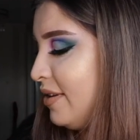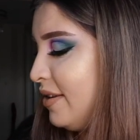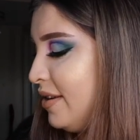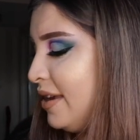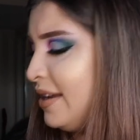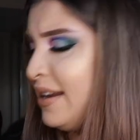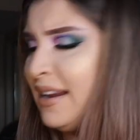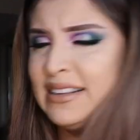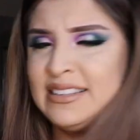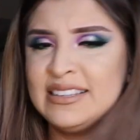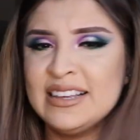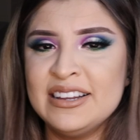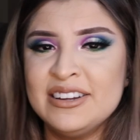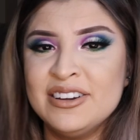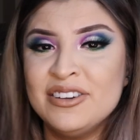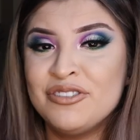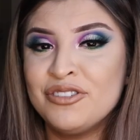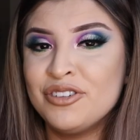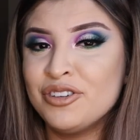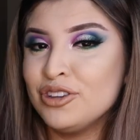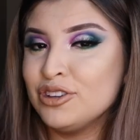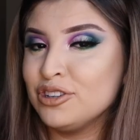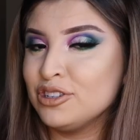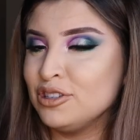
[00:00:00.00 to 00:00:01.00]
and I signed up
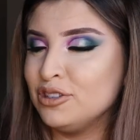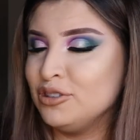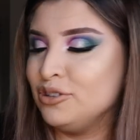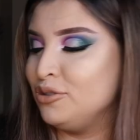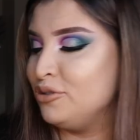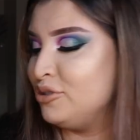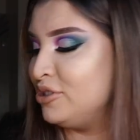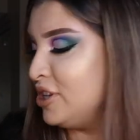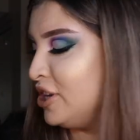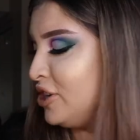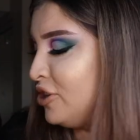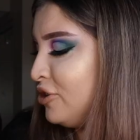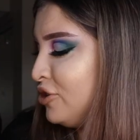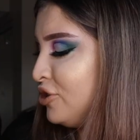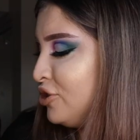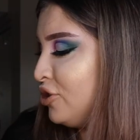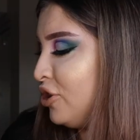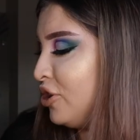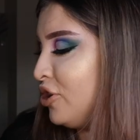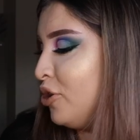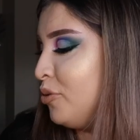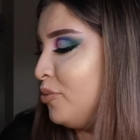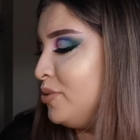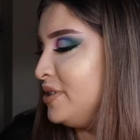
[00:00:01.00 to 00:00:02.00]
for this newsletter
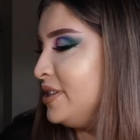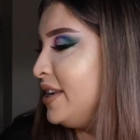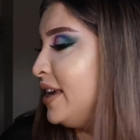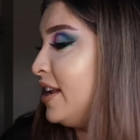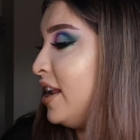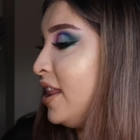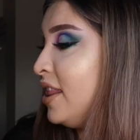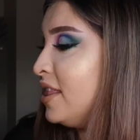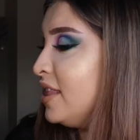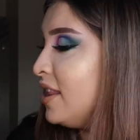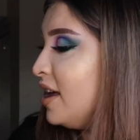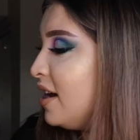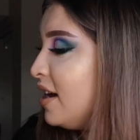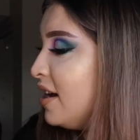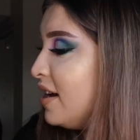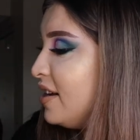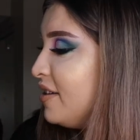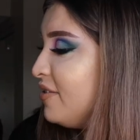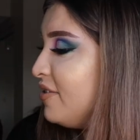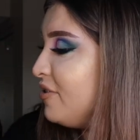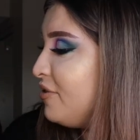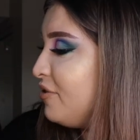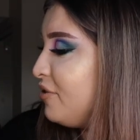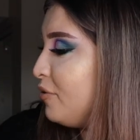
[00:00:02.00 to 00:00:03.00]
so I always get a lot
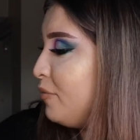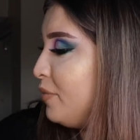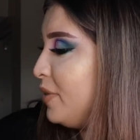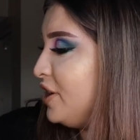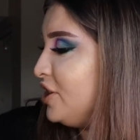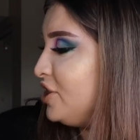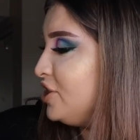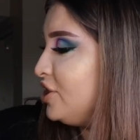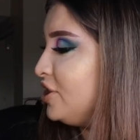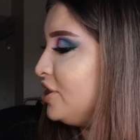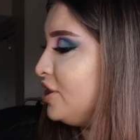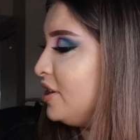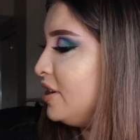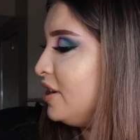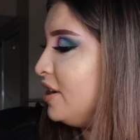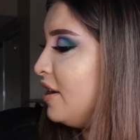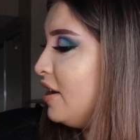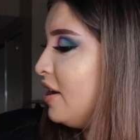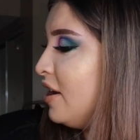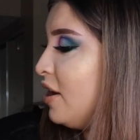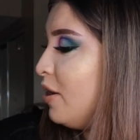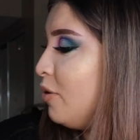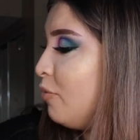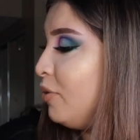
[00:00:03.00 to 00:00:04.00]
of information
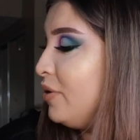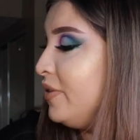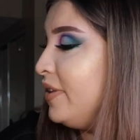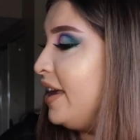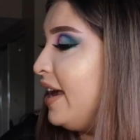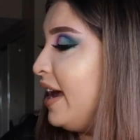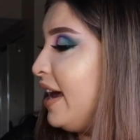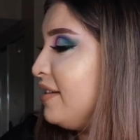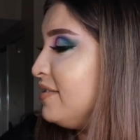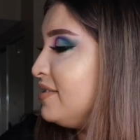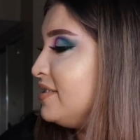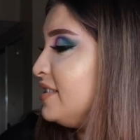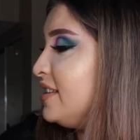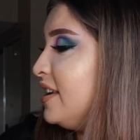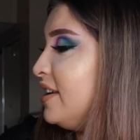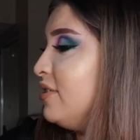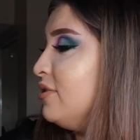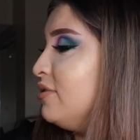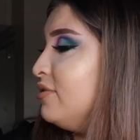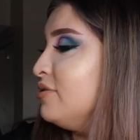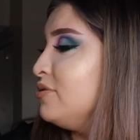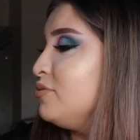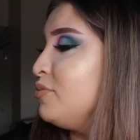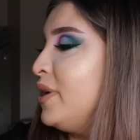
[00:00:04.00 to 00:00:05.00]
and they have
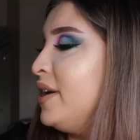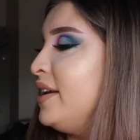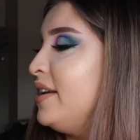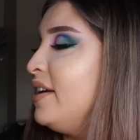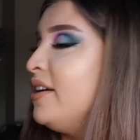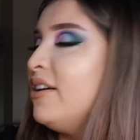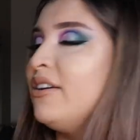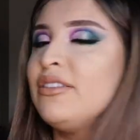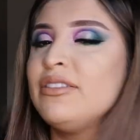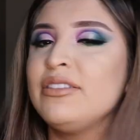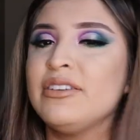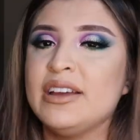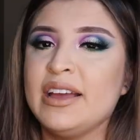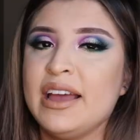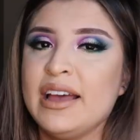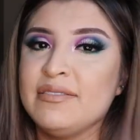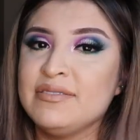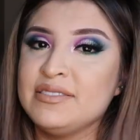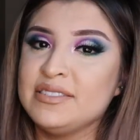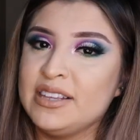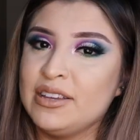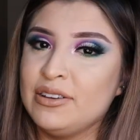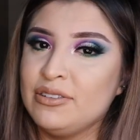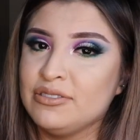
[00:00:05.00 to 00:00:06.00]
sales right now they
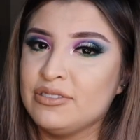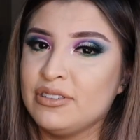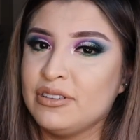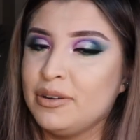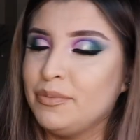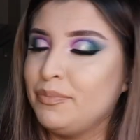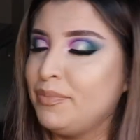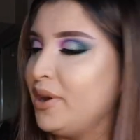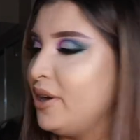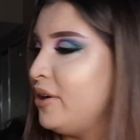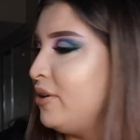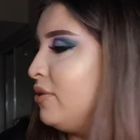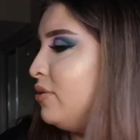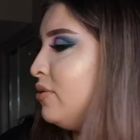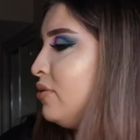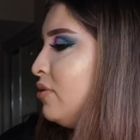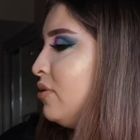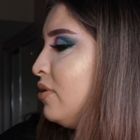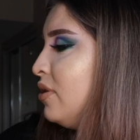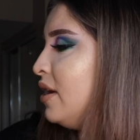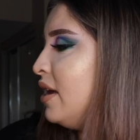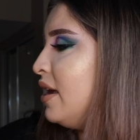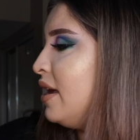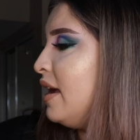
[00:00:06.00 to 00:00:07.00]
have sales on
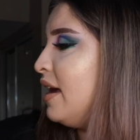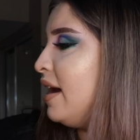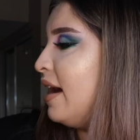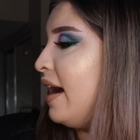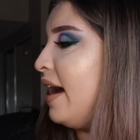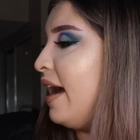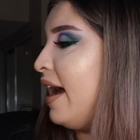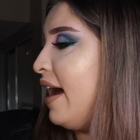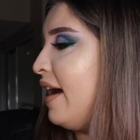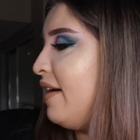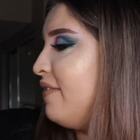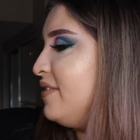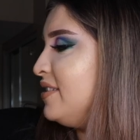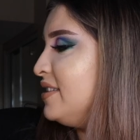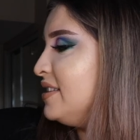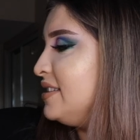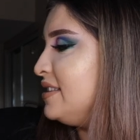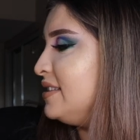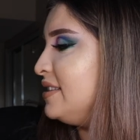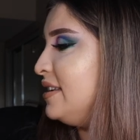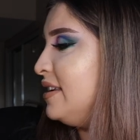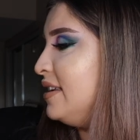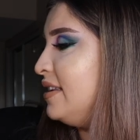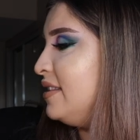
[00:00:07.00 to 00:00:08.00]
apparel I haven't
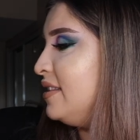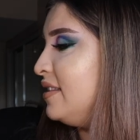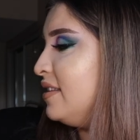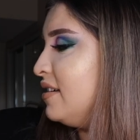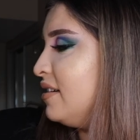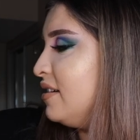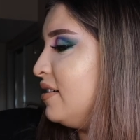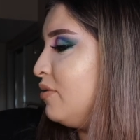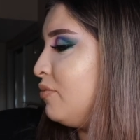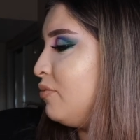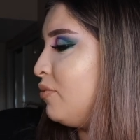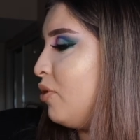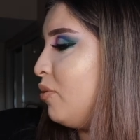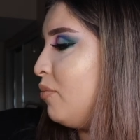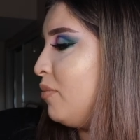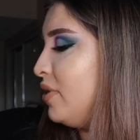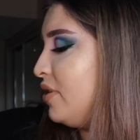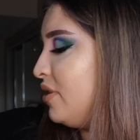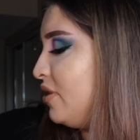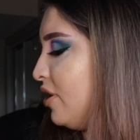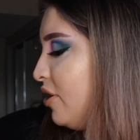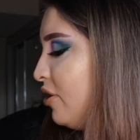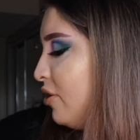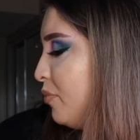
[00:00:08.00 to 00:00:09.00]
seen the
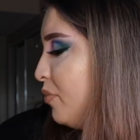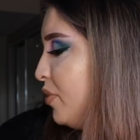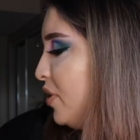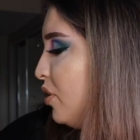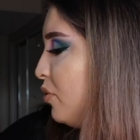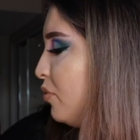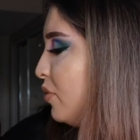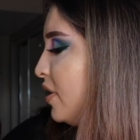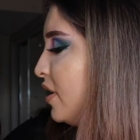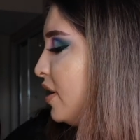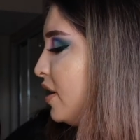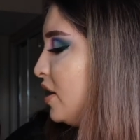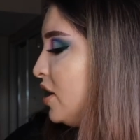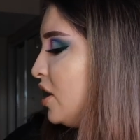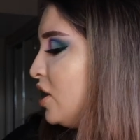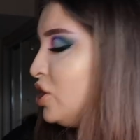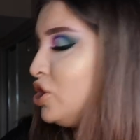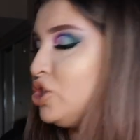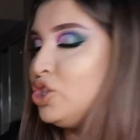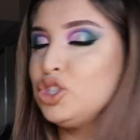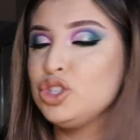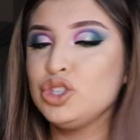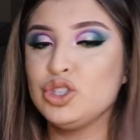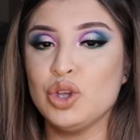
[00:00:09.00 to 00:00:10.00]
aromatherapy one
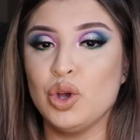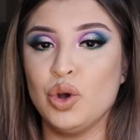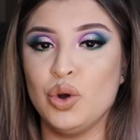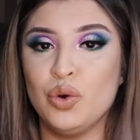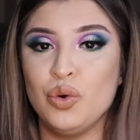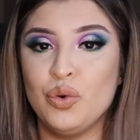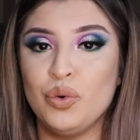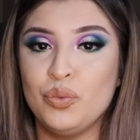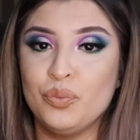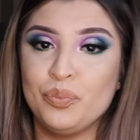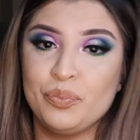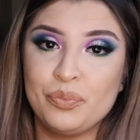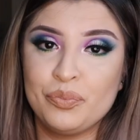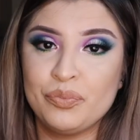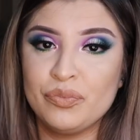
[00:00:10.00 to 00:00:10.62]
so